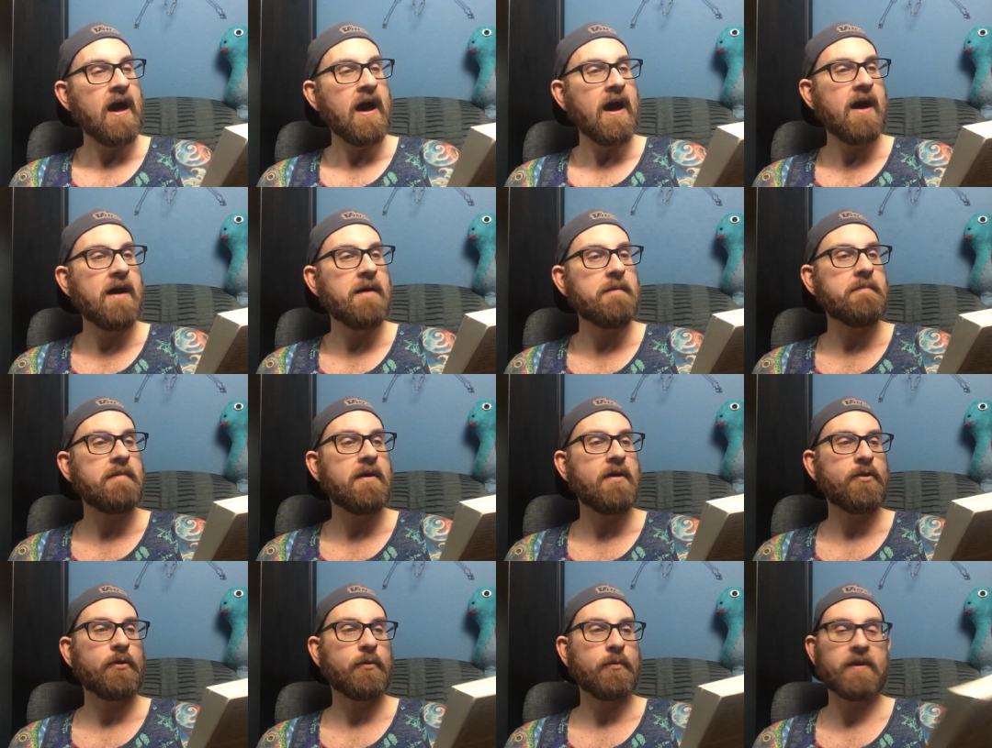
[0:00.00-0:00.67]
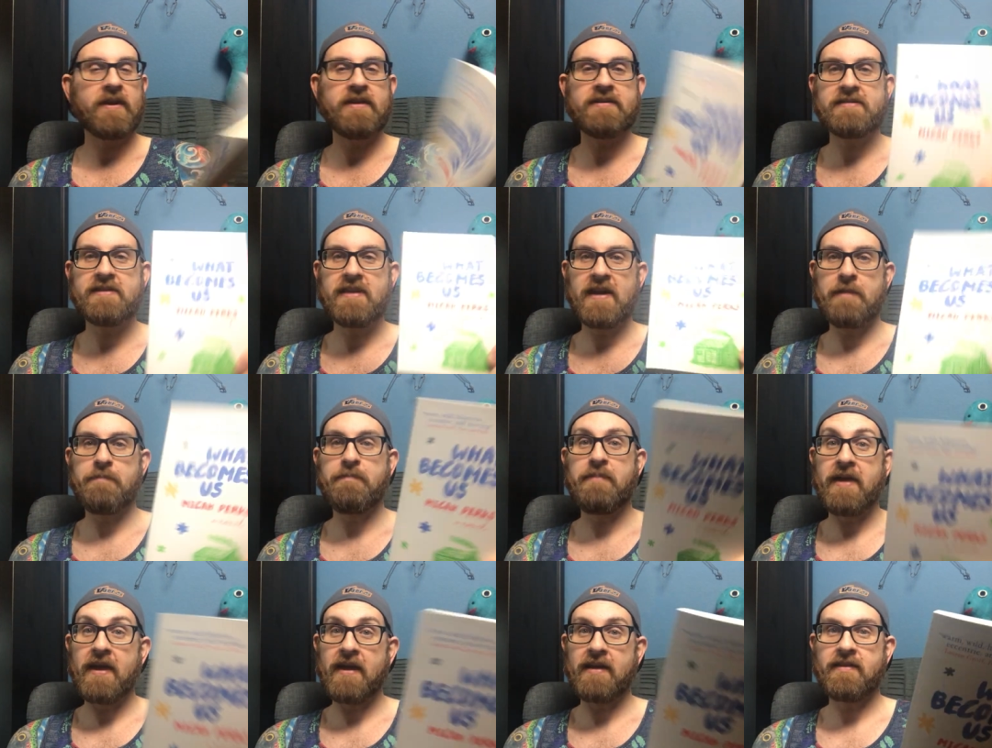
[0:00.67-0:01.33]
The reason I
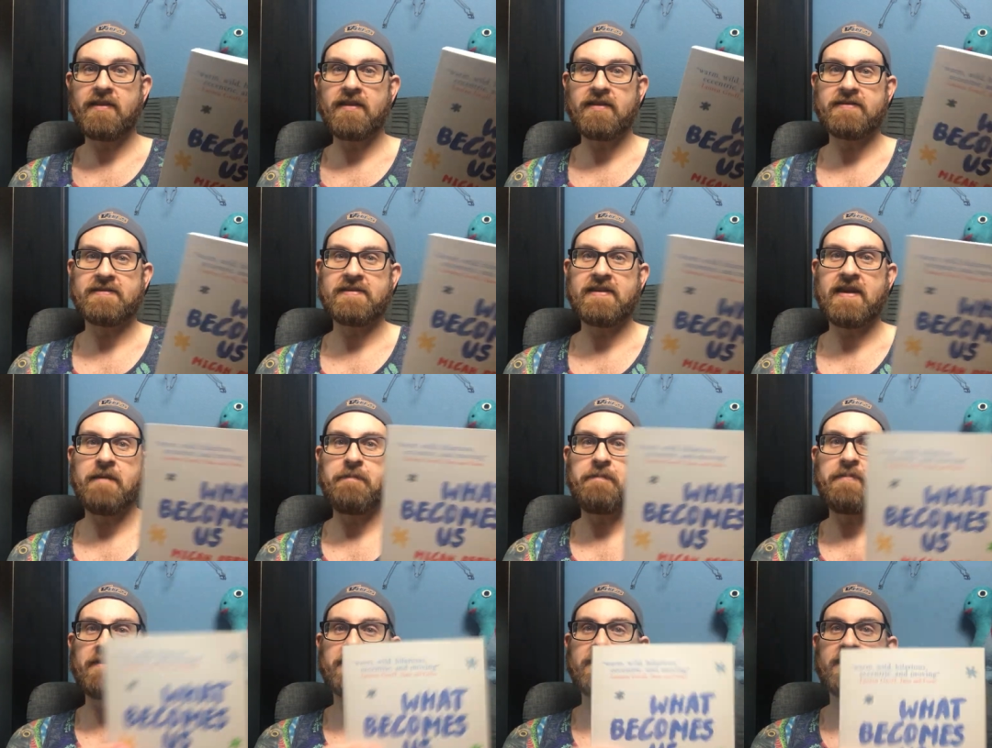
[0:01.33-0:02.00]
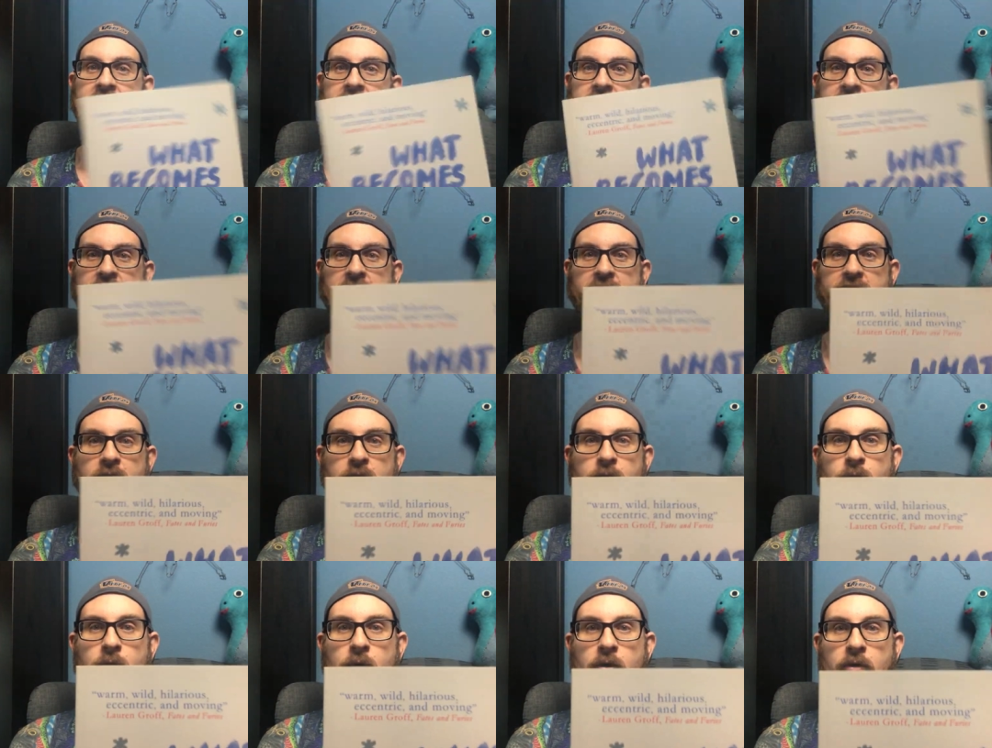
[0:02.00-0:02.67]
picked this up is because there's
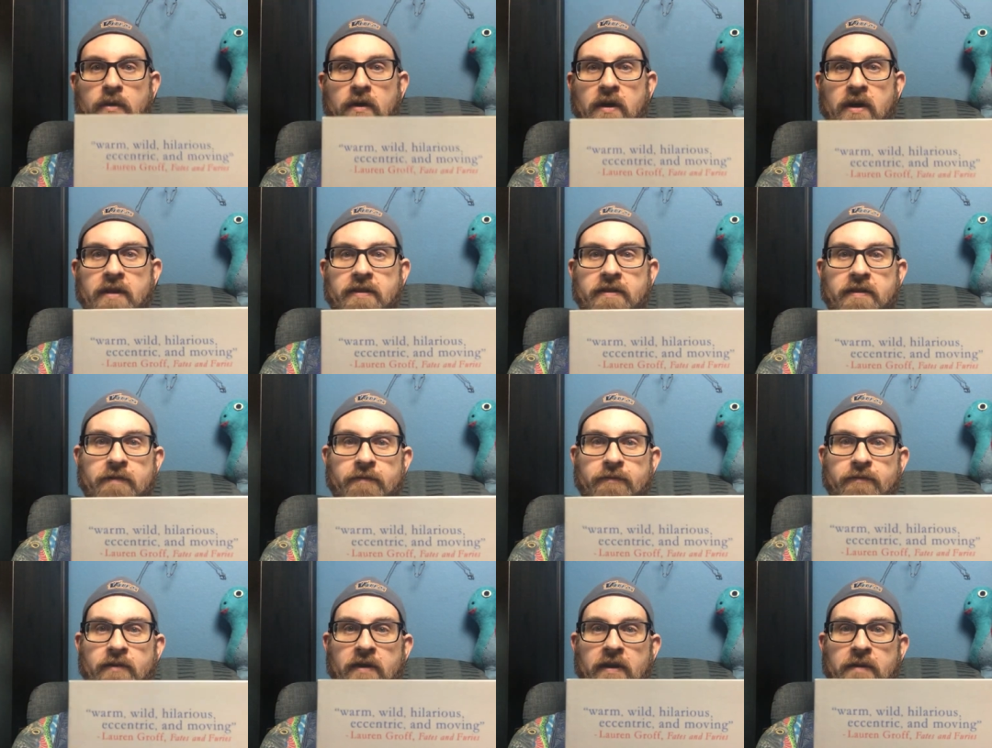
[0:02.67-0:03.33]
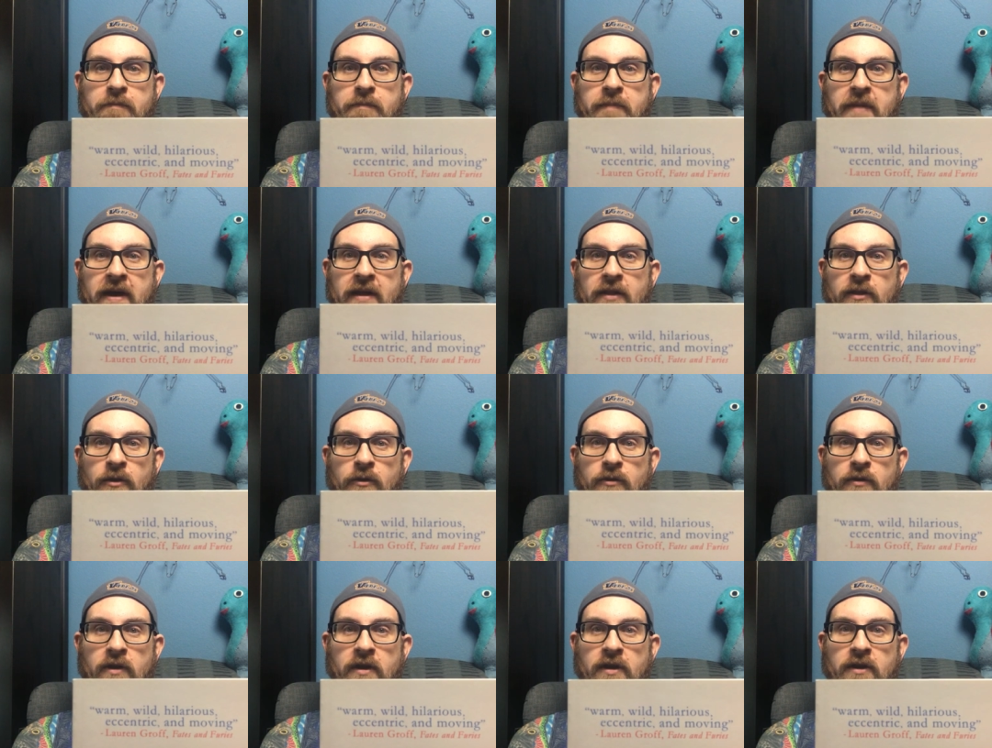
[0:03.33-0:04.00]
a quote on the front by
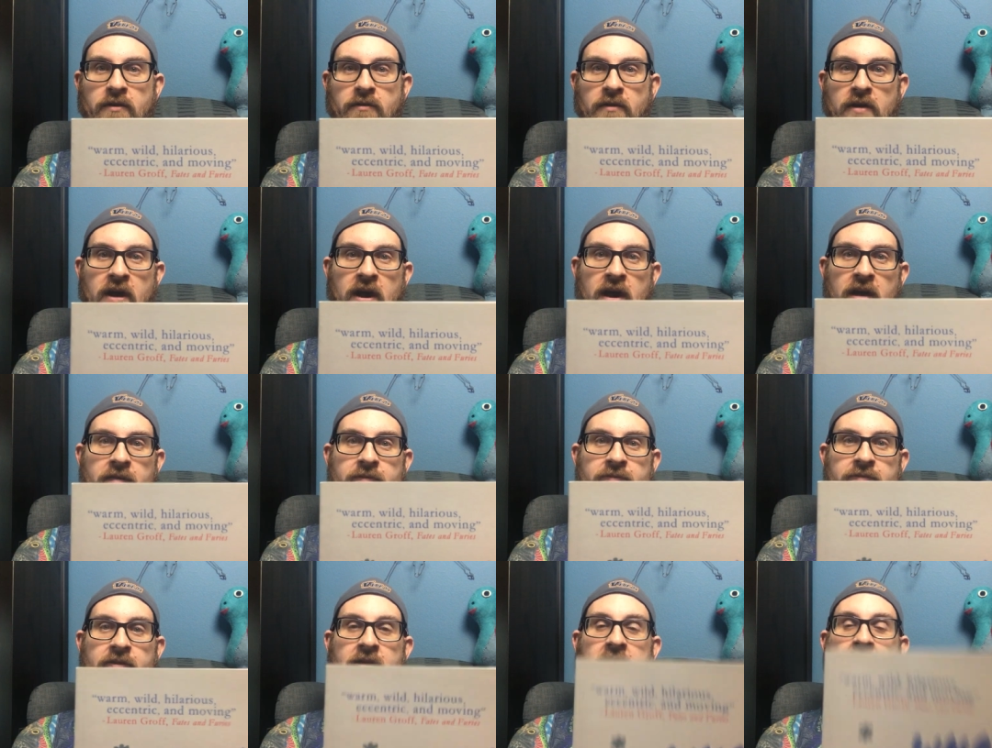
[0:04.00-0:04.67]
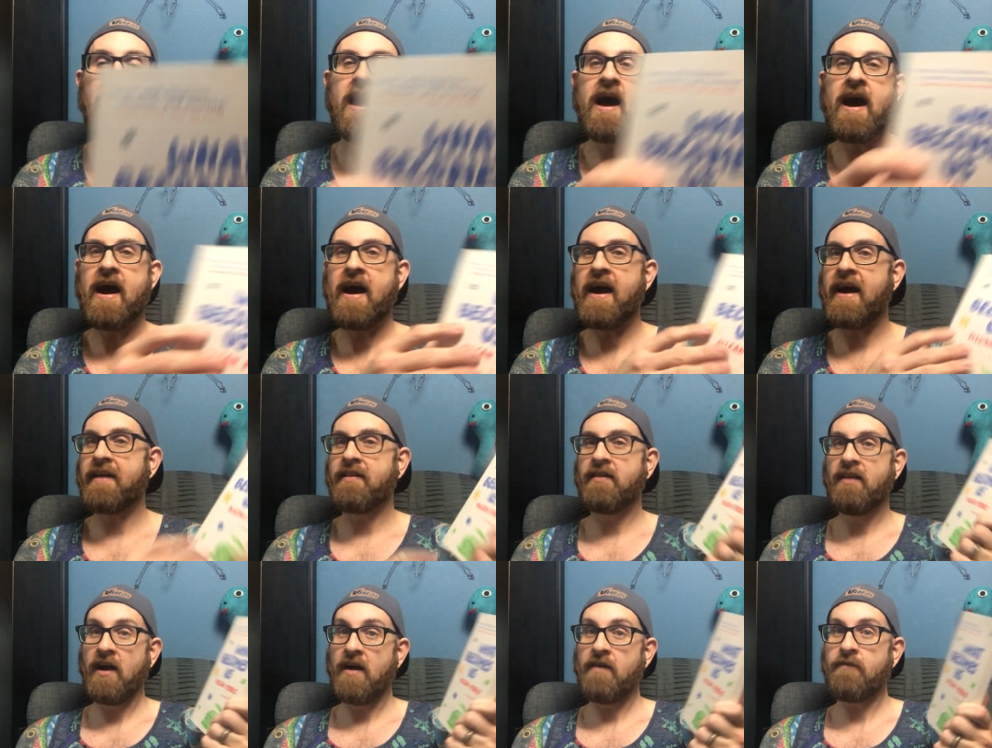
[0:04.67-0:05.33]
Lauren Groff.
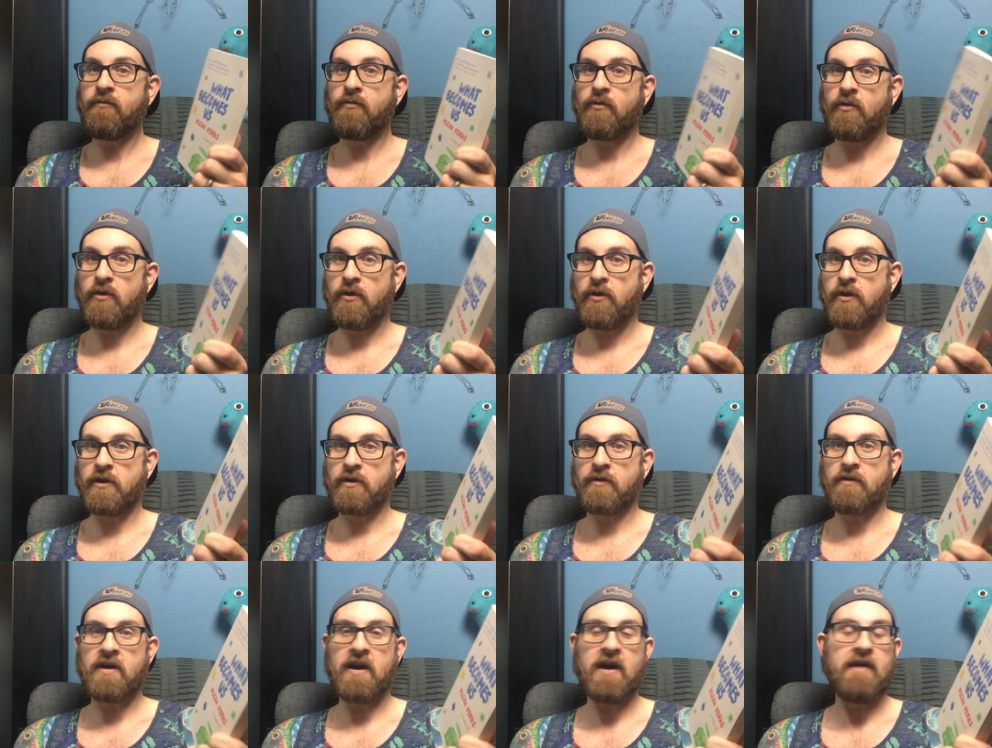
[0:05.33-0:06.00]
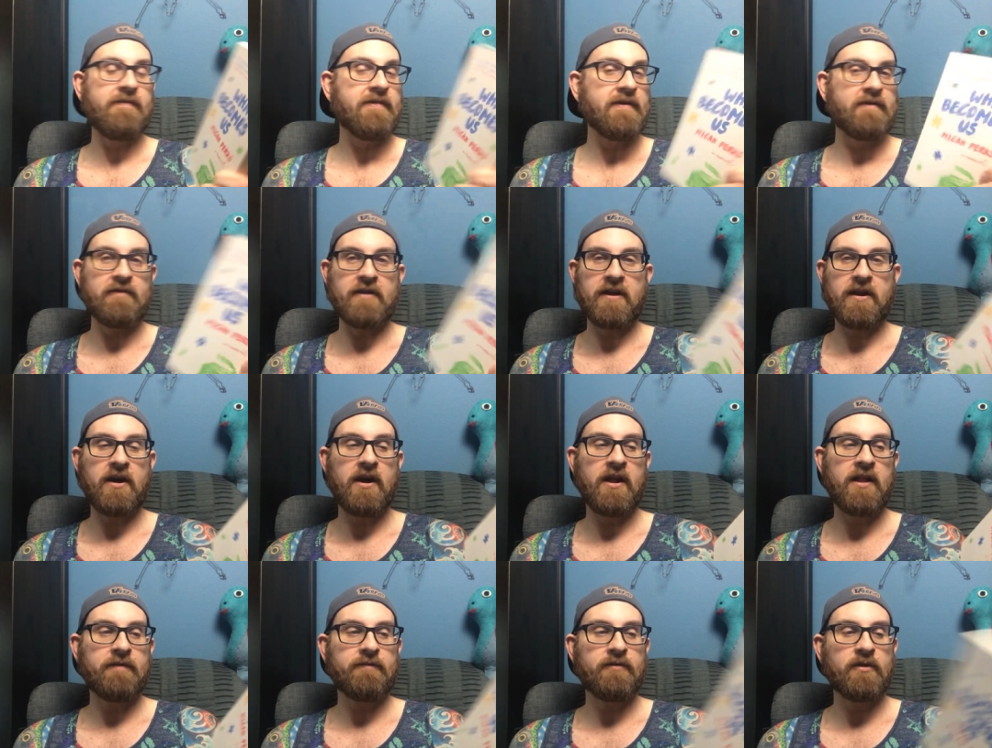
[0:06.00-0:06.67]
I love Lauren Groff. I've read
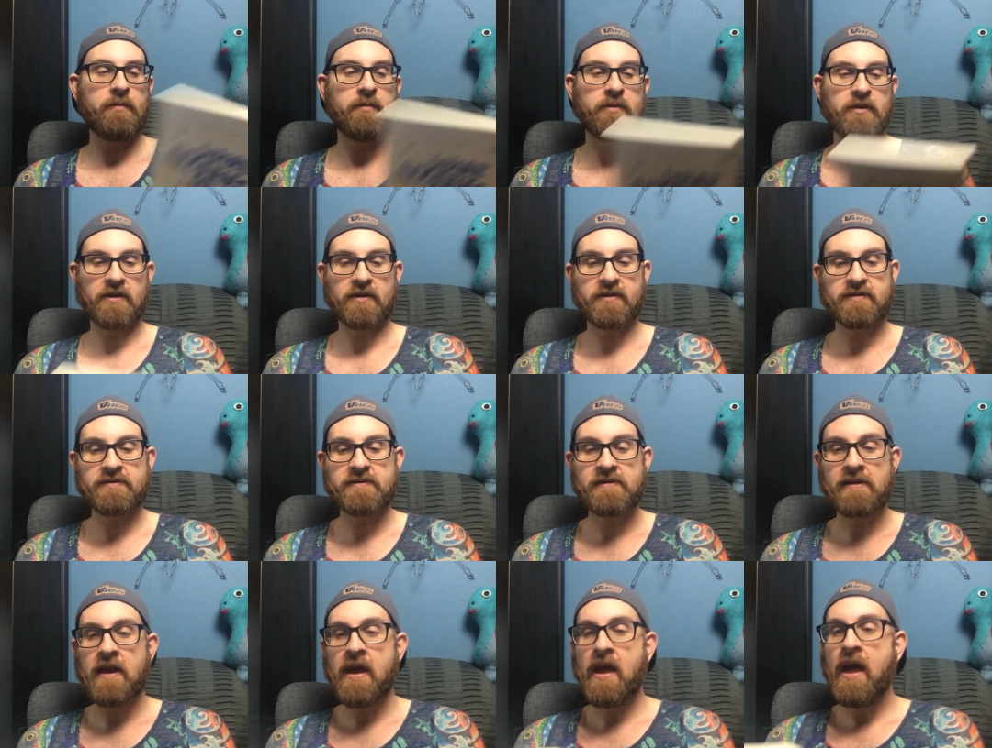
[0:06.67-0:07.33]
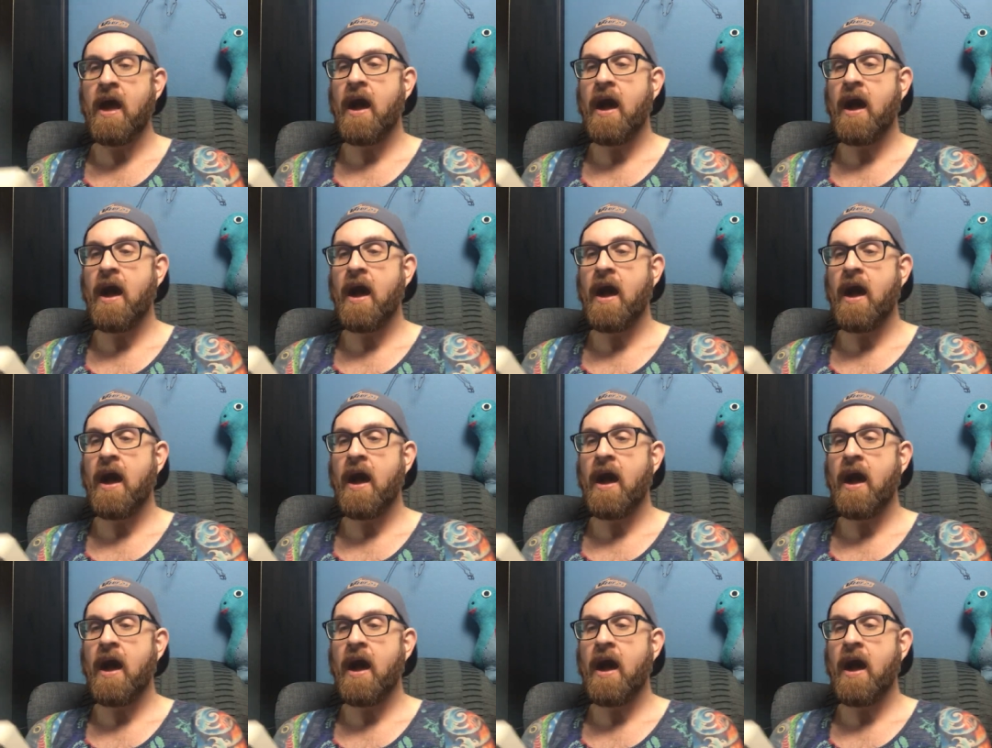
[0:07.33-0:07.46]
all of her books.